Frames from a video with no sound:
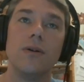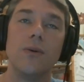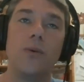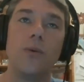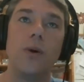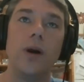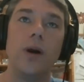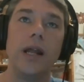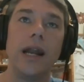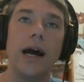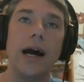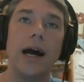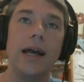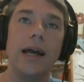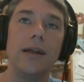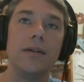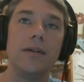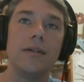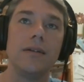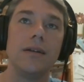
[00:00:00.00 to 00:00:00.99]
when
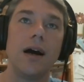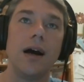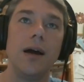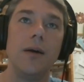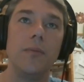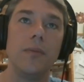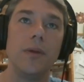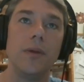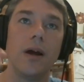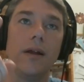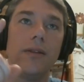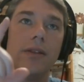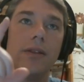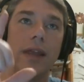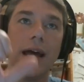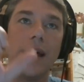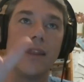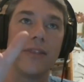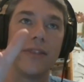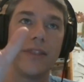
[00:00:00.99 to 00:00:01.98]

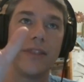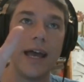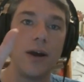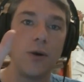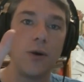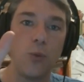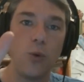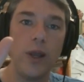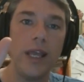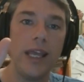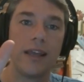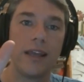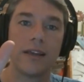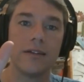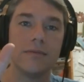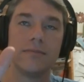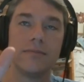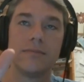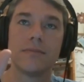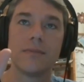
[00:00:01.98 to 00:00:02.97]
that week
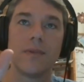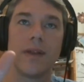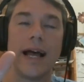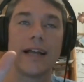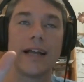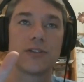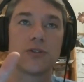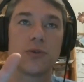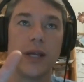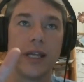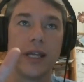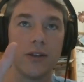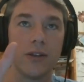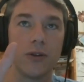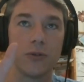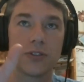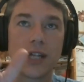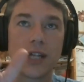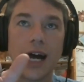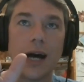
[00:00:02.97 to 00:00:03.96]
last week and
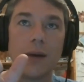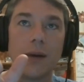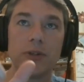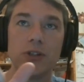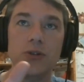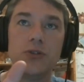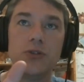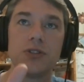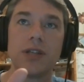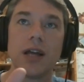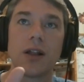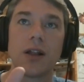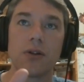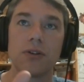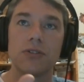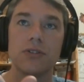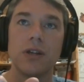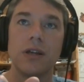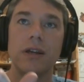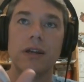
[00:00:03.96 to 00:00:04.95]
those top 2
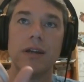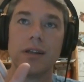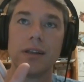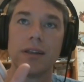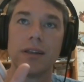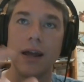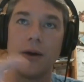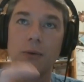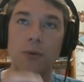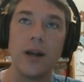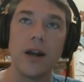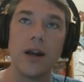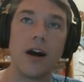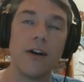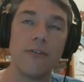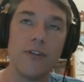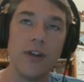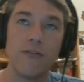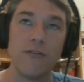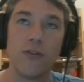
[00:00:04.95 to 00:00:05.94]
sellers that went
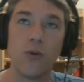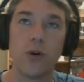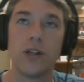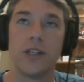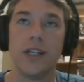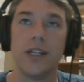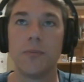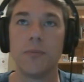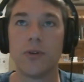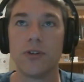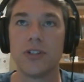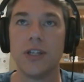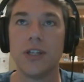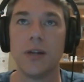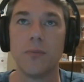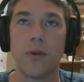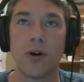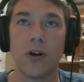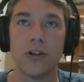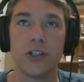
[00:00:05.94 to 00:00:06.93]
off at
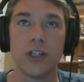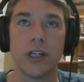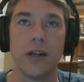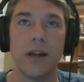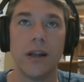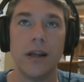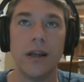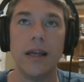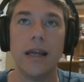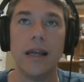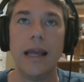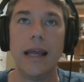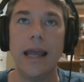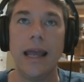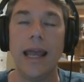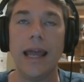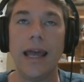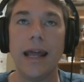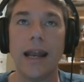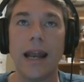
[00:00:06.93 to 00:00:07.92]
14% margin.
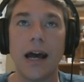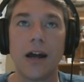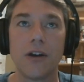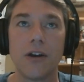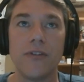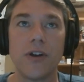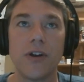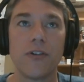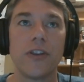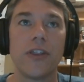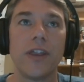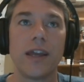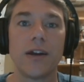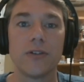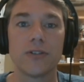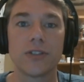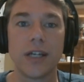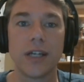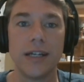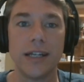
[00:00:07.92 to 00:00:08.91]
And out of everything
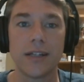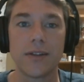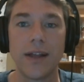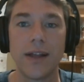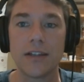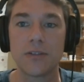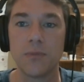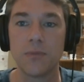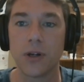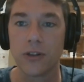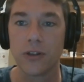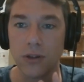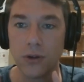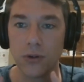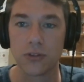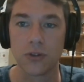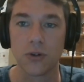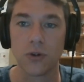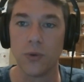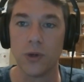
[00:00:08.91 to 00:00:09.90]
else I did last month,
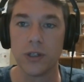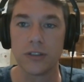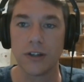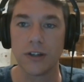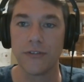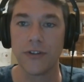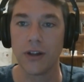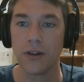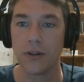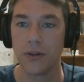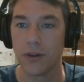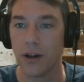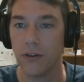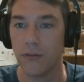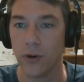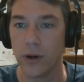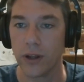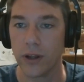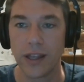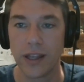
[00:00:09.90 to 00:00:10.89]
those are the ones I fell in love
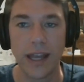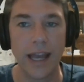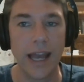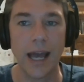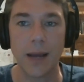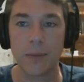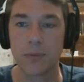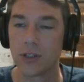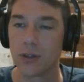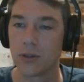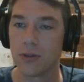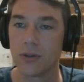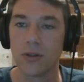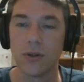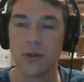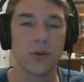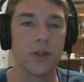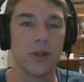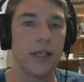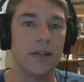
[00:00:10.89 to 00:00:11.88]
with.
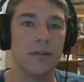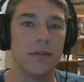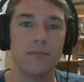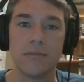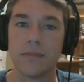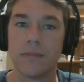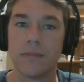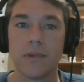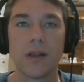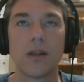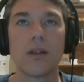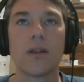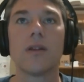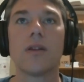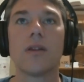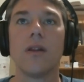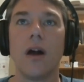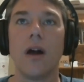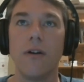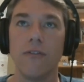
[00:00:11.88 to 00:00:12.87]
Absolutely
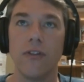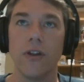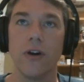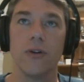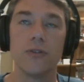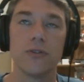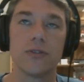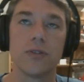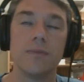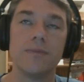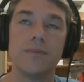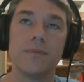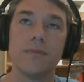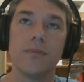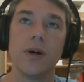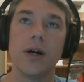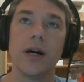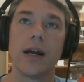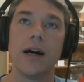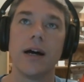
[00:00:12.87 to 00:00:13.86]
love those.
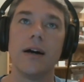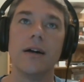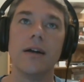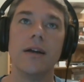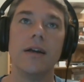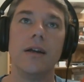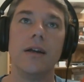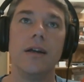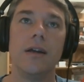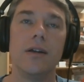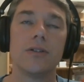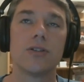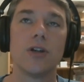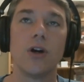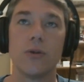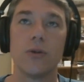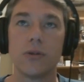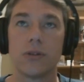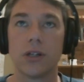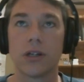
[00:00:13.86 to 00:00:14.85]
But
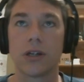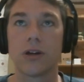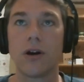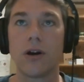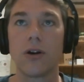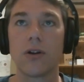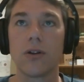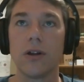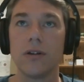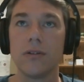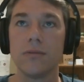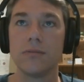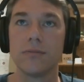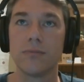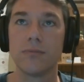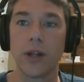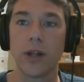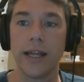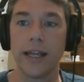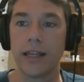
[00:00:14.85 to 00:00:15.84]
so to Carla
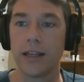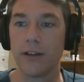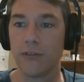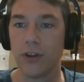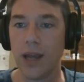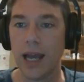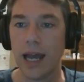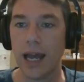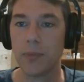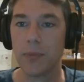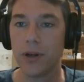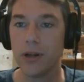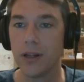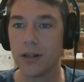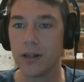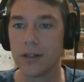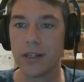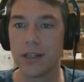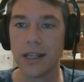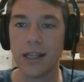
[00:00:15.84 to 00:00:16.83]
Blake, if you happen
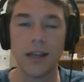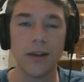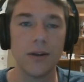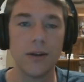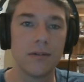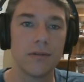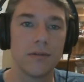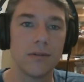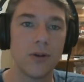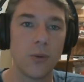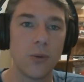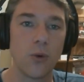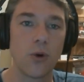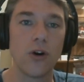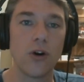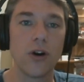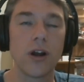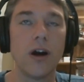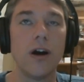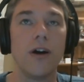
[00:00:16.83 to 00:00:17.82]
to get
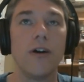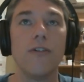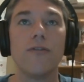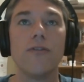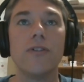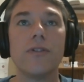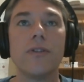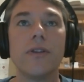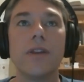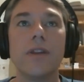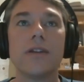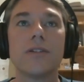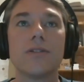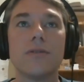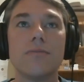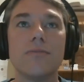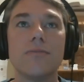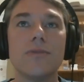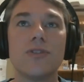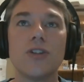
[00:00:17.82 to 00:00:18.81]
word of
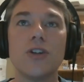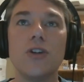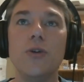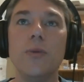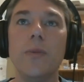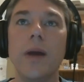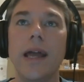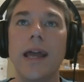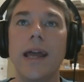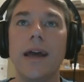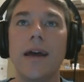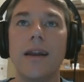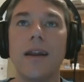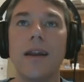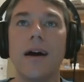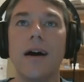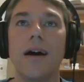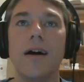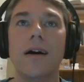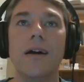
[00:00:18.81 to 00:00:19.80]
this Zoom and
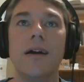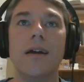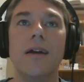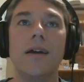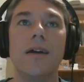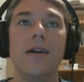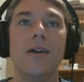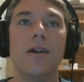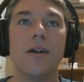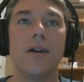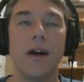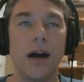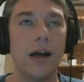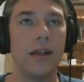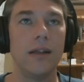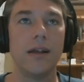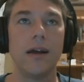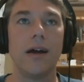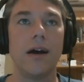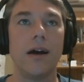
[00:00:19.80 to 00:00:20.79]

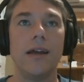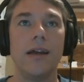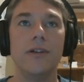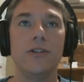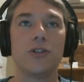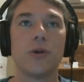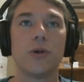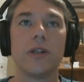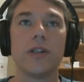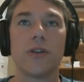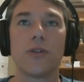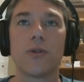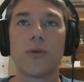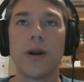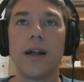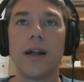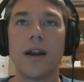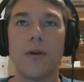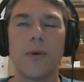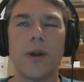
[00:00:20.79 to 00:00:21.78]
I enjoyed the
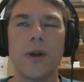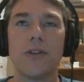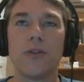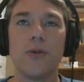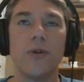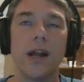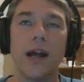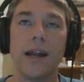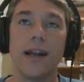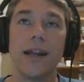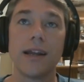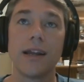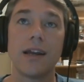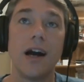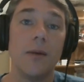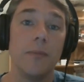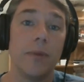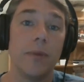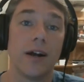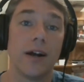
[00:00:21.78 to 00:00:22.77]
thread. I read through it. I didn't
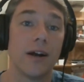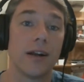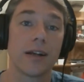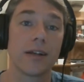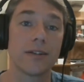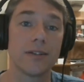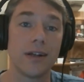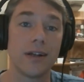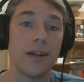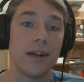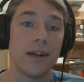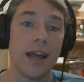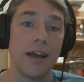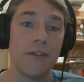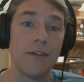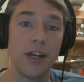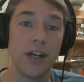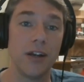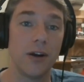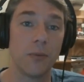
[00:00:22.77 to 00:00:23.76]
comment on it because I didn't
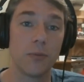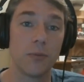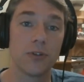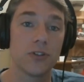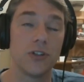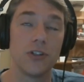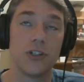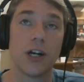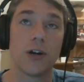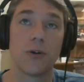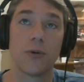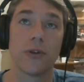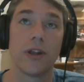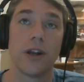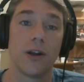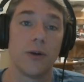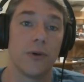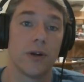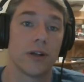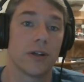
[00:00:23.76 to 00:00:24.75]
have any numbers to share with
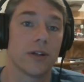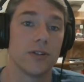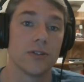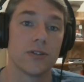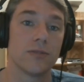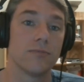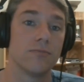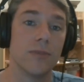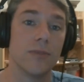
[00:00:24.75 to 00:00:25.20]
anyone because,